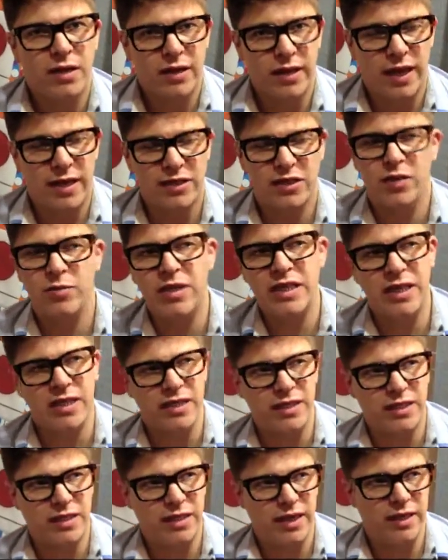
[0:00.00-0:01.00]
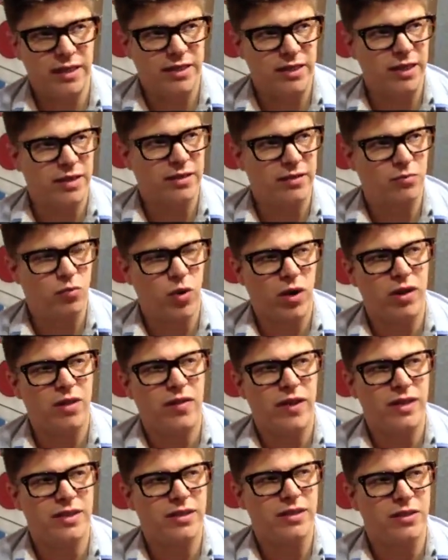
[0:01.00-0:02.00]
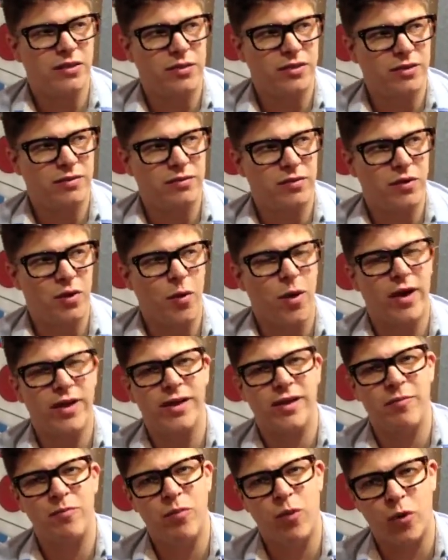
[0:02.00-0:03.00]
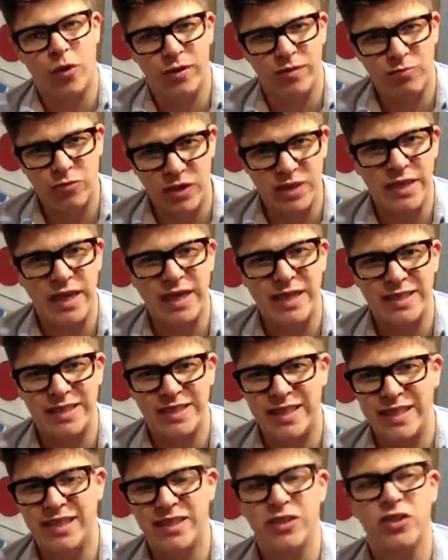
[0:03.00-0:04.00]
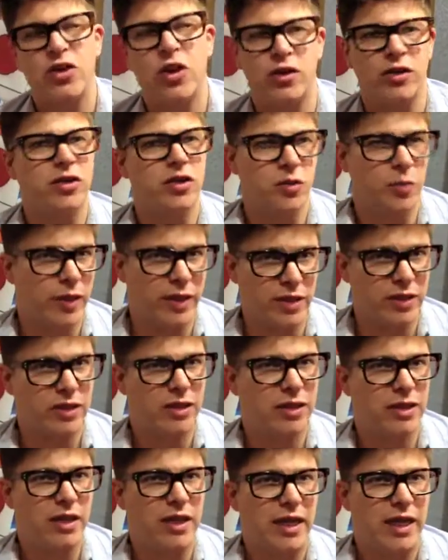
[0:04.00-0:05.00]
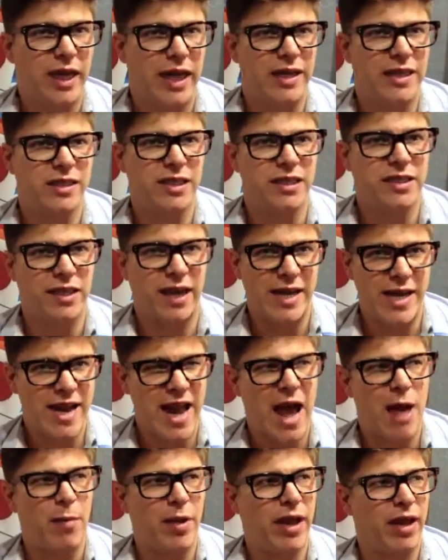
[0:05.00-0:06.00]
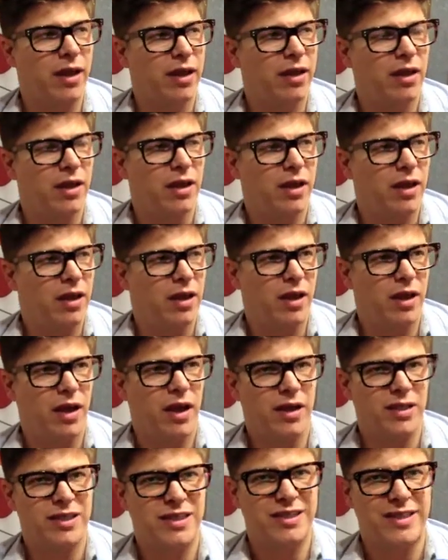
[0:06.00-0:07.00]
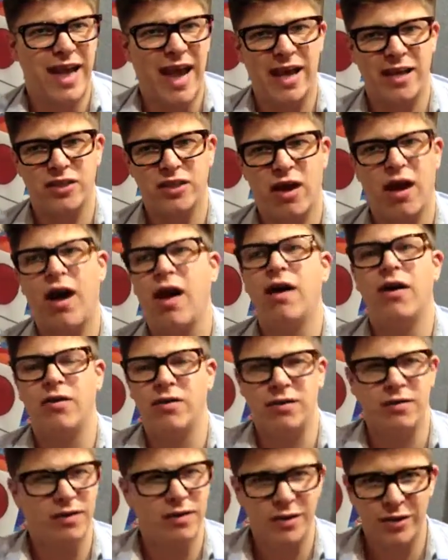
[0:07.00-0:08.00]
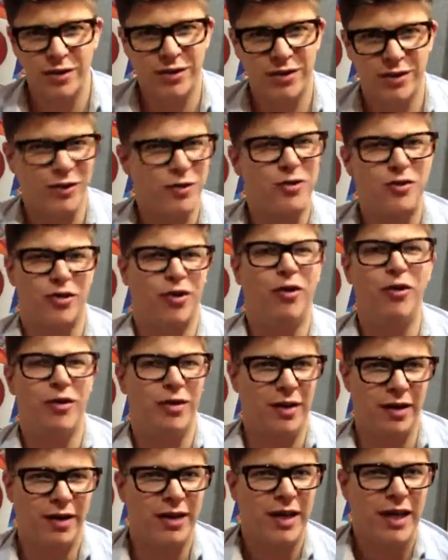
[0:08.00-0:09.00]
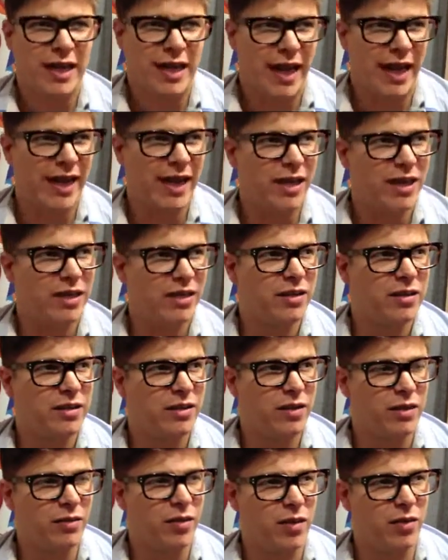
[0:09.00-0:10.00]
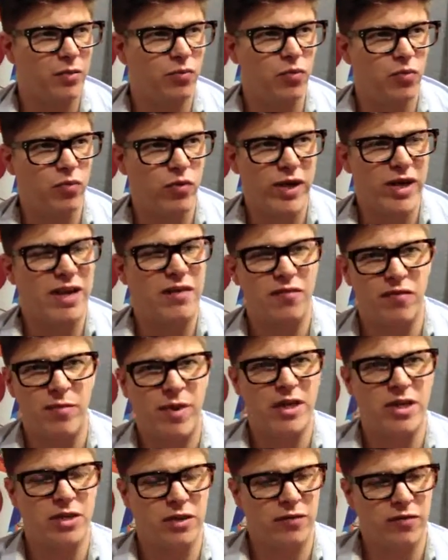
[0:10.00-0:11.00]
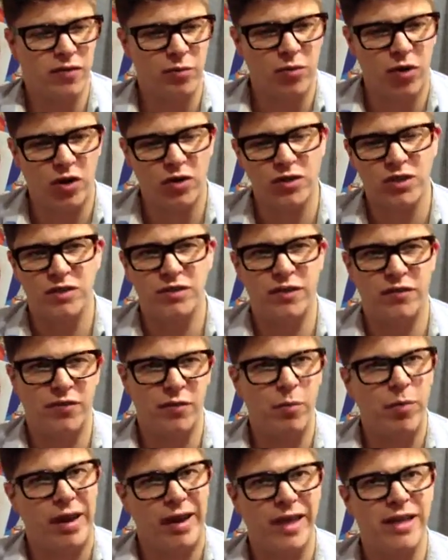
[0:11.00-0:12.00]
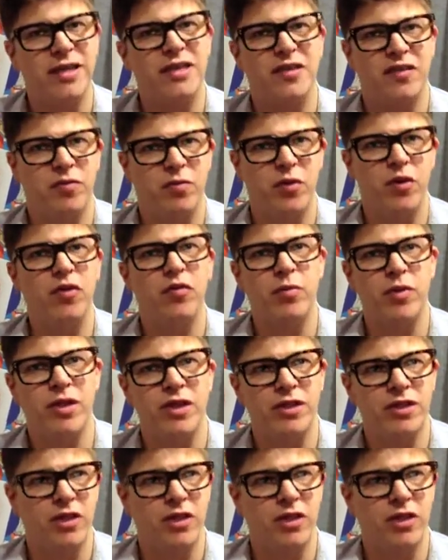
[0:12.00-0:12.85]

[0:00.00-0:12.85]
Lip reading: Yeah, so I mean, it's one of the things that's quite an important point is that it's not a switch. It's a dynamic, tactile controller, and it can read information from lots of different planes of movement.